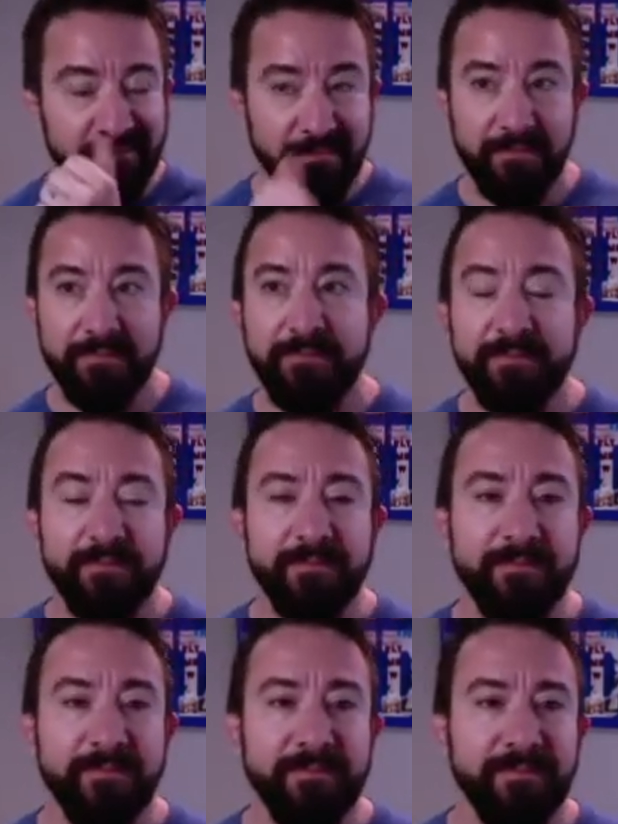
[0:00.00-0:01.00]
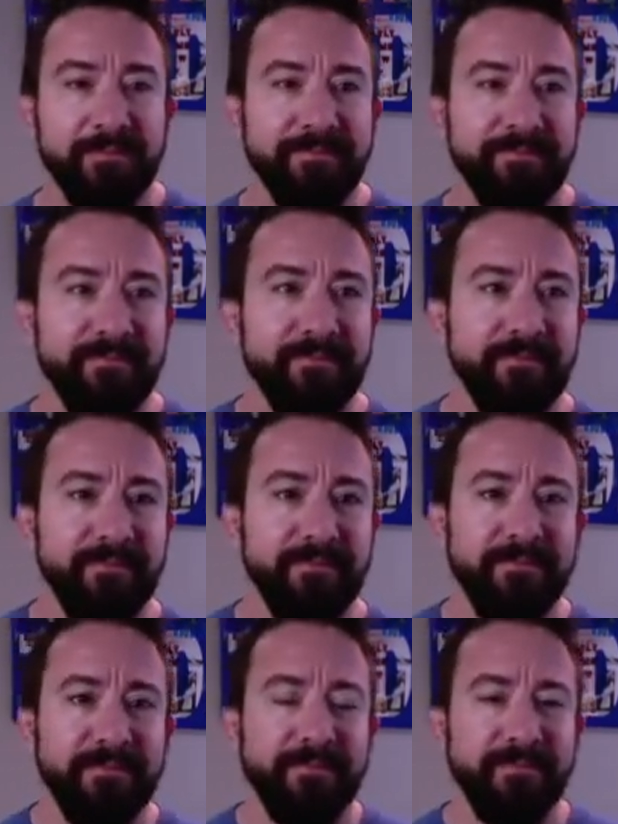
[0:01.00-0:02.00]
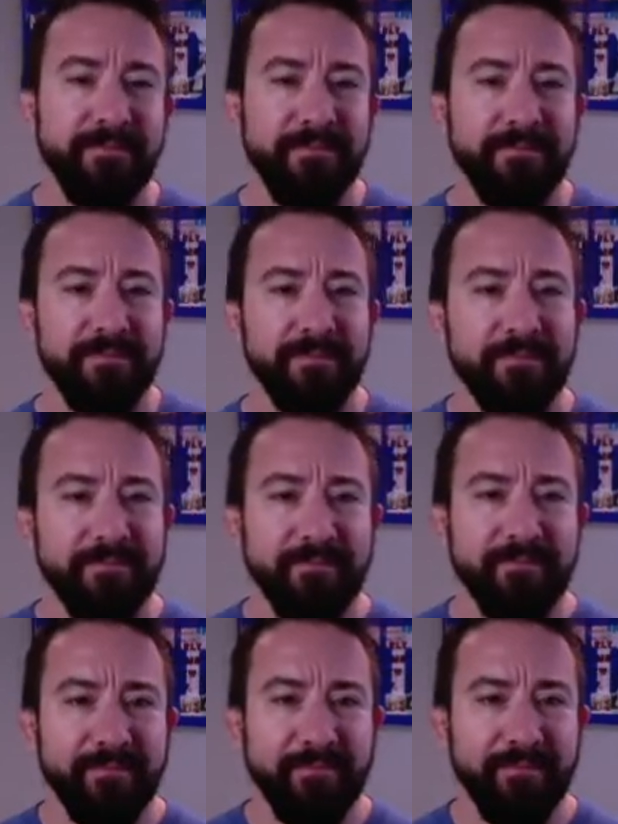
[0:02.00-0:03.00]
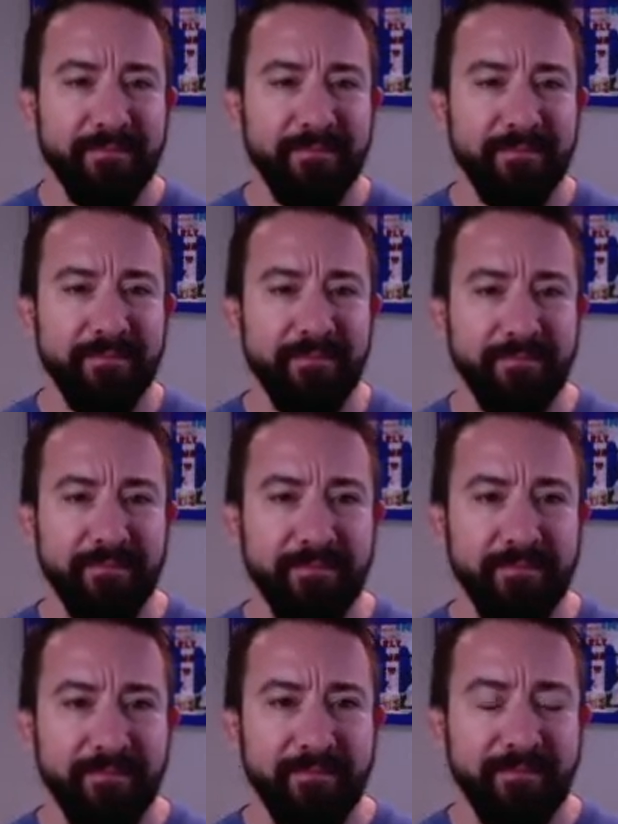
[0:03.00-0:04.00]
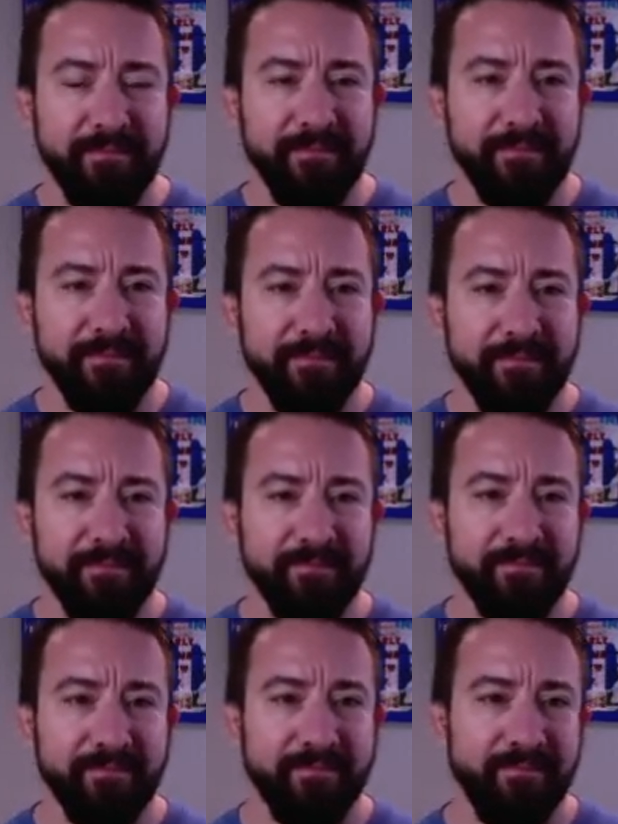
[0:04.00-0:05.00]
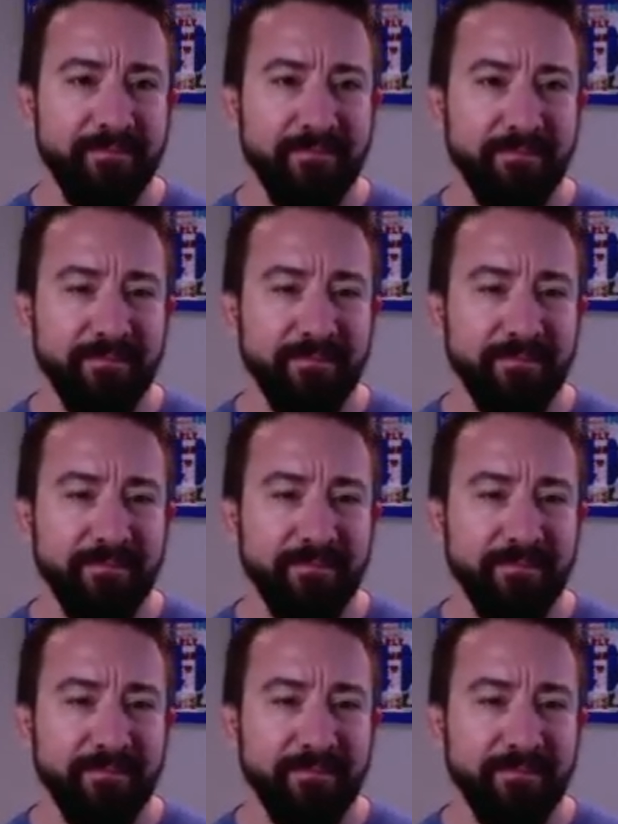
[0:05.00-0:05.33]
[no speech]